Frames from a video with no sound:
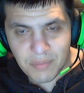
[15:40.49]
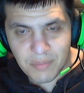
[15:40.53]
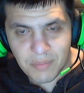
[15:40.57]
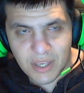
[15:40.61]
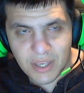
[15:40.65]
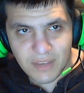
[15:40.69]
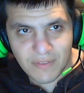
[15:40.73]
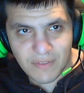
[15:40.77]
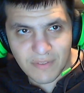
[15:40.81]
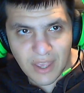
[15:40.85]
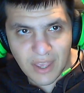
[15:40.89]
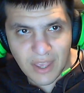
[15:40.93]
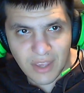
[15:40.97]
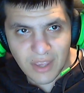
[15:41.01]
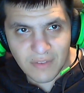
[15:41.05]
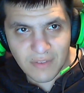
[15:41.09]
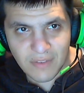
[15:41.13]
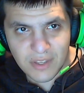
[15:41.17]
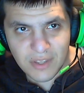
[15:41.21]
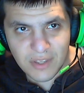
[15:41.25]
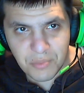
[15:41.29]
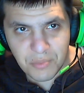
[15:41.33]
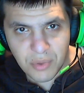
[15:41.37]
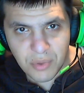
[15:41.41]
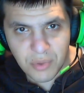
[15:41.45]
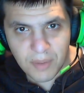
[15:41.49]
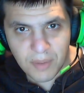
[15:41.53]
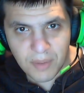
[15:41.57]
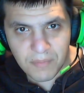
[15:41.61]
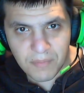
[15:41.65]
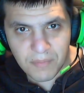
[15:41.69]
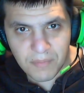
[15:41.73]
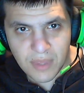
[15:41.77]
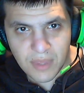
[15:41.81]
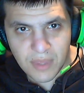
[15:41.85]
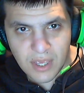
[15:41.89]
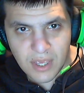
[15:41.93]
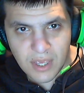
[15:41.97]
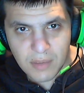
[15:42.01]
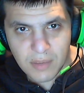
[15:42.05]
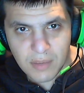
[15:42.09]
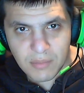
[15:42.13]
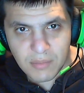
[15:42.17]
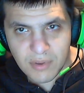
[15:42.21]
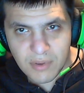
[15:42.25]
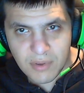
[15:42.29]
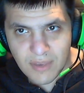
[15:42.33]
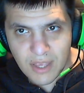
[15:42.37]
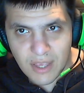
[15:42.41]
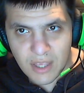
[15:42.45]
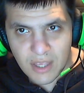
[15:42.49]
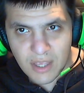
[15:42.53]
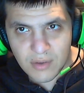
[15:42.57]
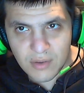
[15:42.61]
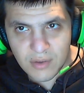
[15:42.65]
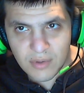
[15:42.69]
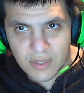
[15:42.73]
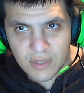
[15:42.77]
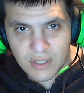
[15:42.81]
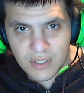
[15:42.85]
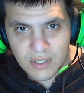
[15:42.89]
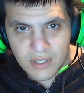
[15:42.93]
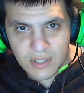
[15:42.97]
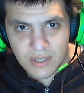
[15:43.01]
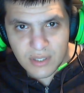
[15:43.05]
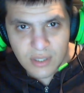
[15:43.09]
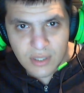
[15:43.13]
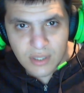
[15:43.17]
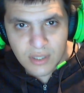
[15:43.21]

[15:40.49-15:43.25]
p-value of this problem? P-value is